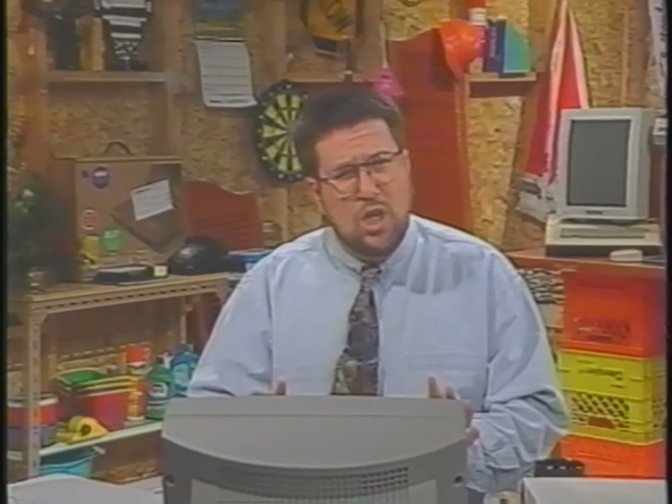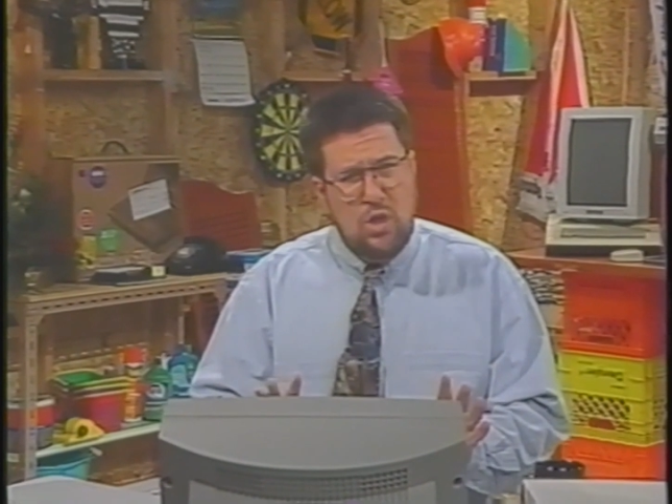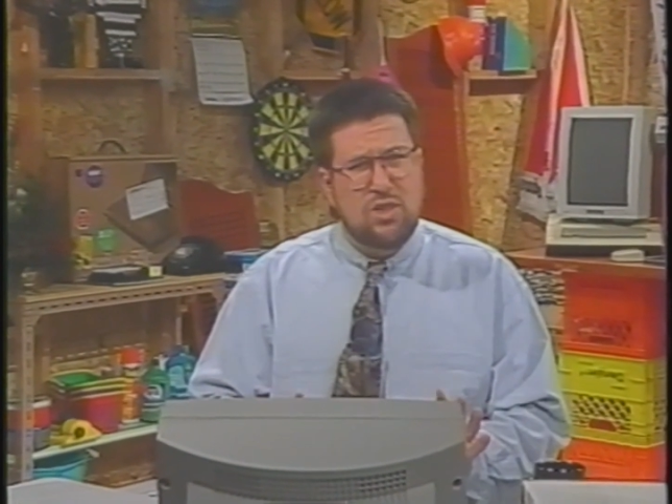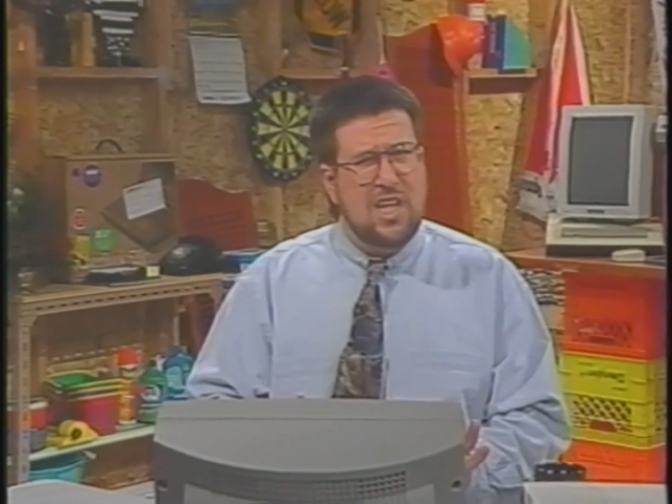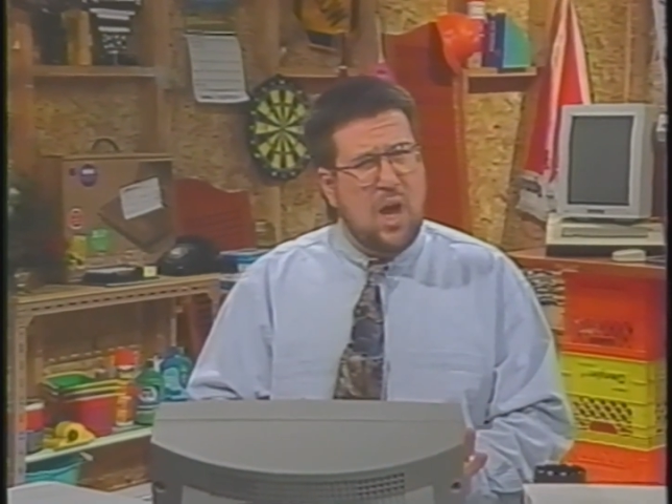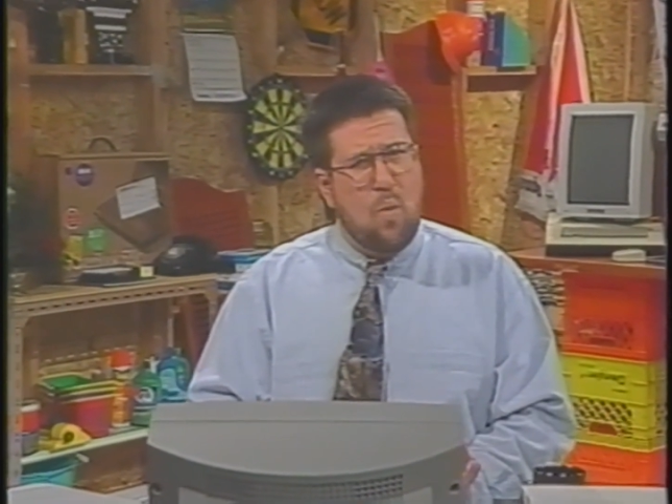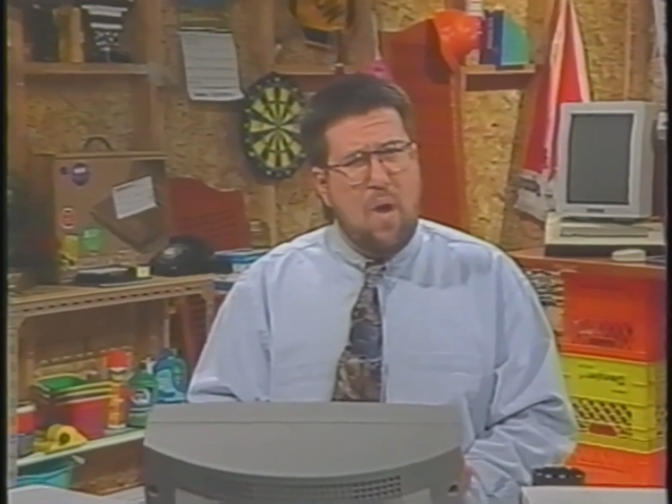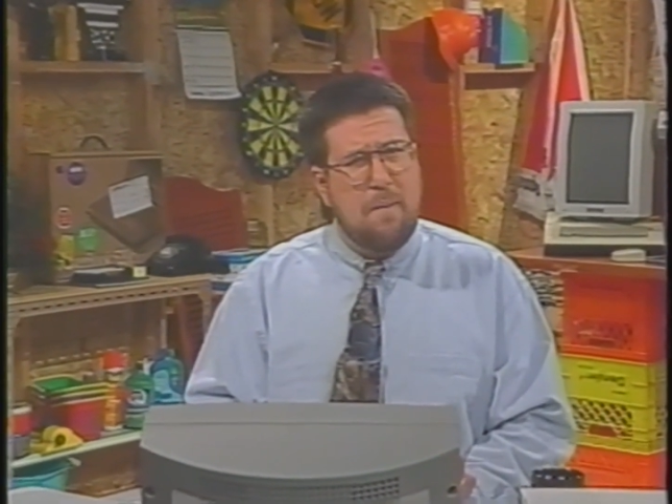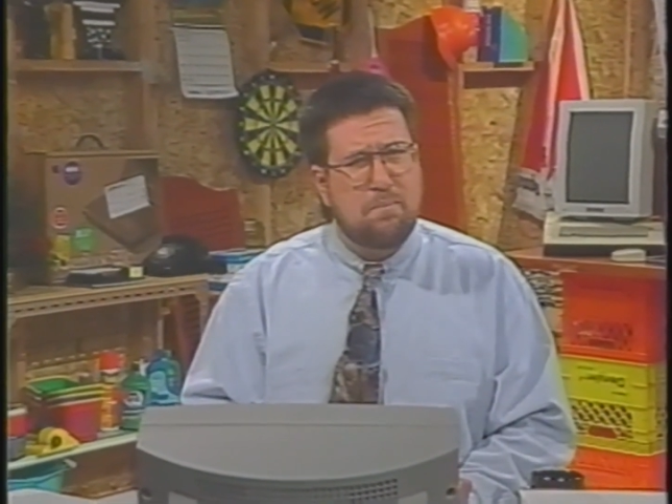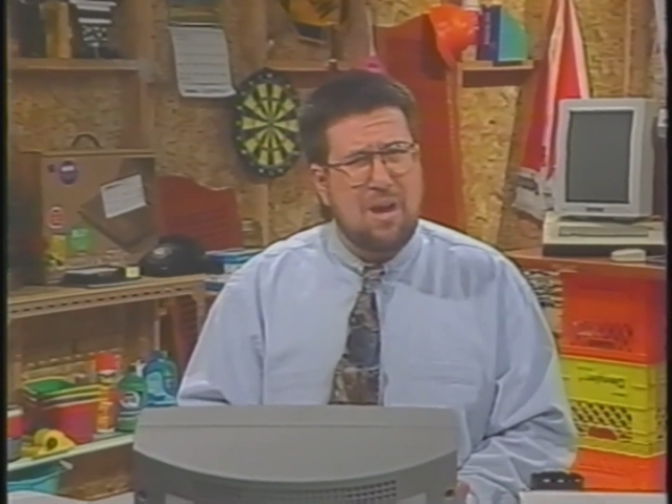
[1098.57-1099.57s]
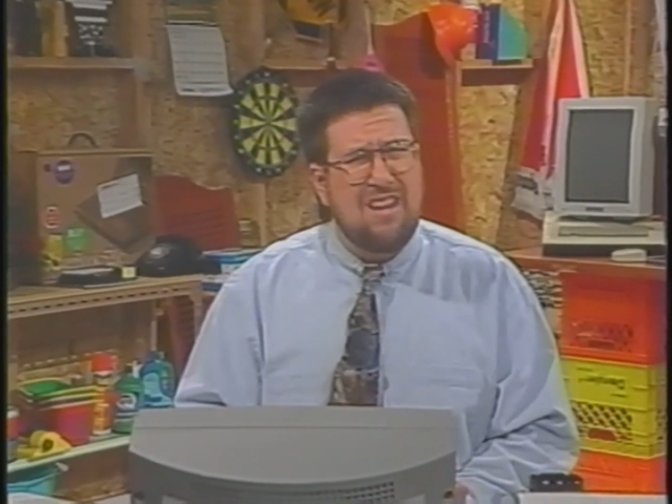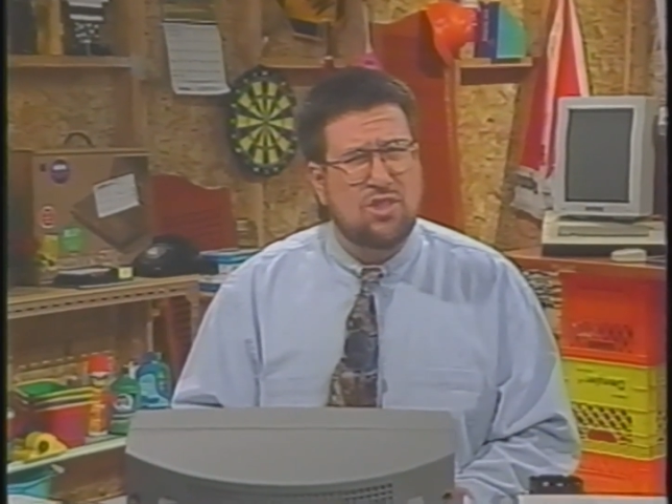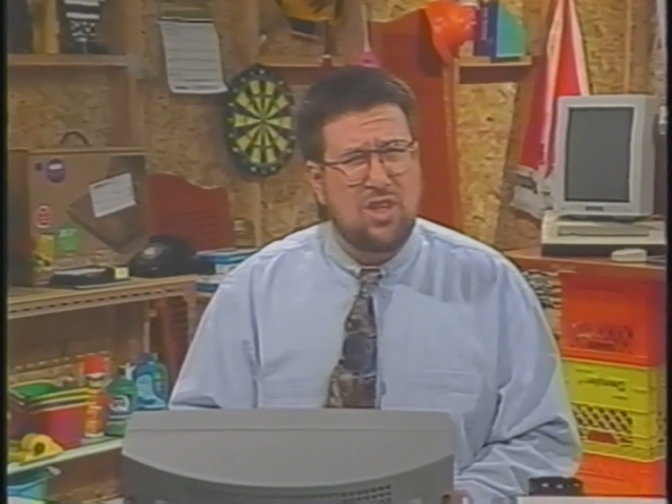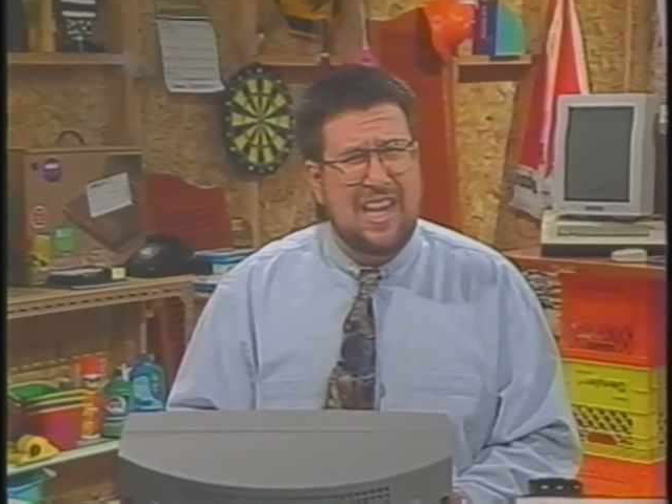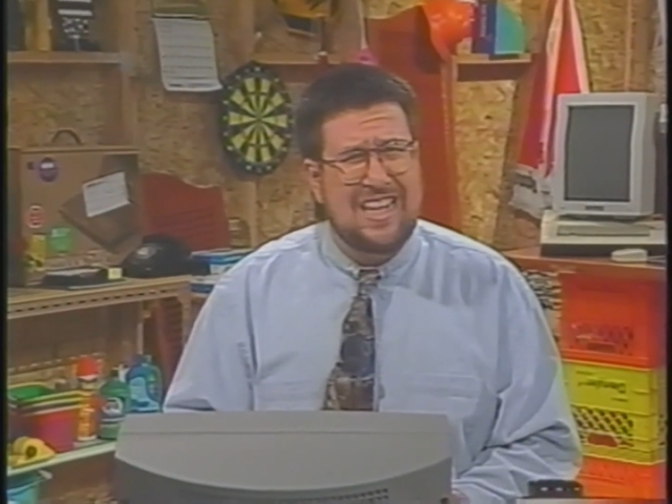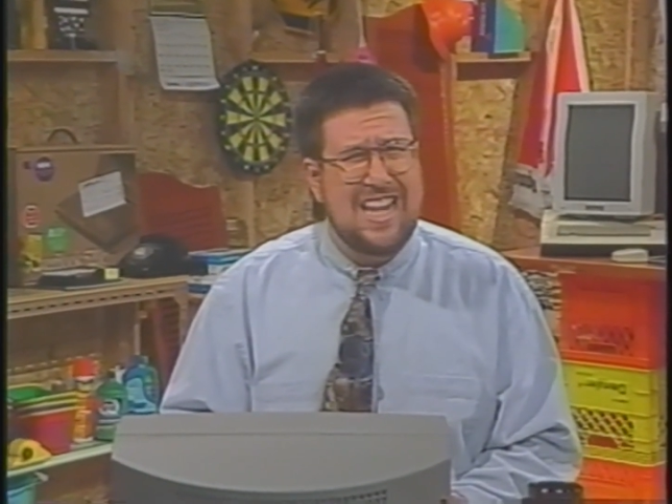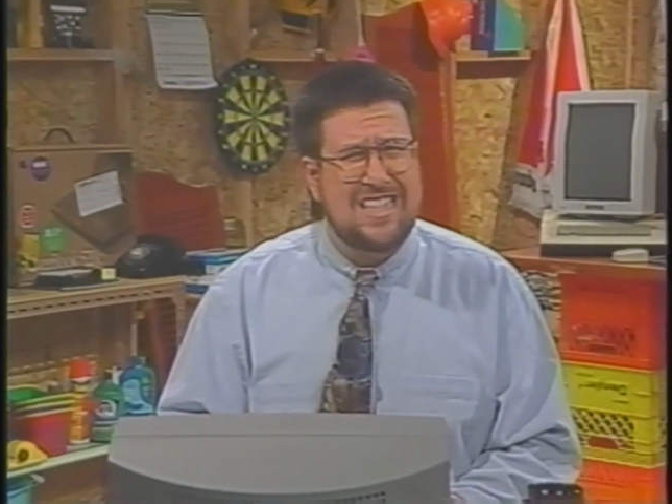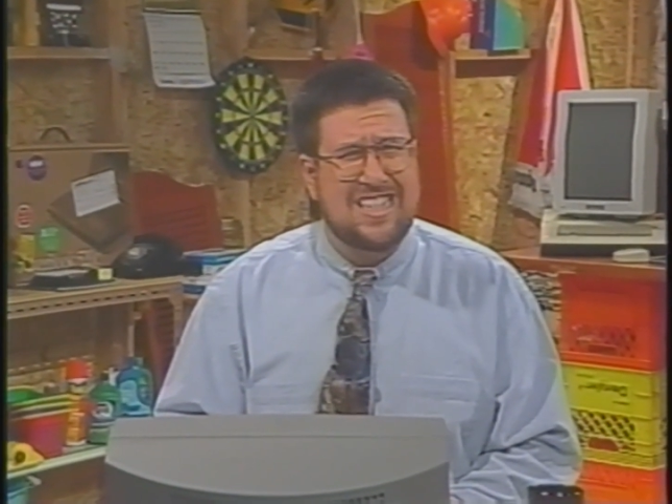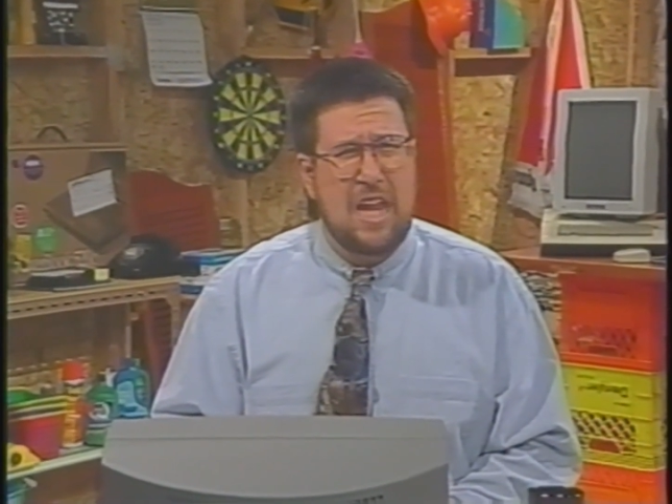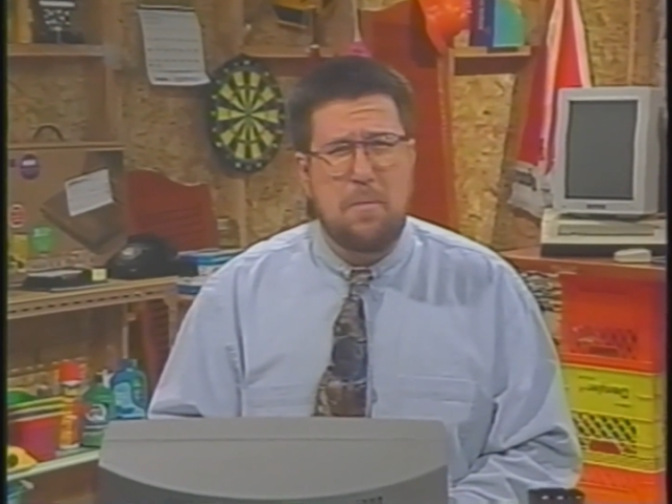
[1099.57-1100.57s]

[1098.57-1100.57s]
Using a web browser like Netscape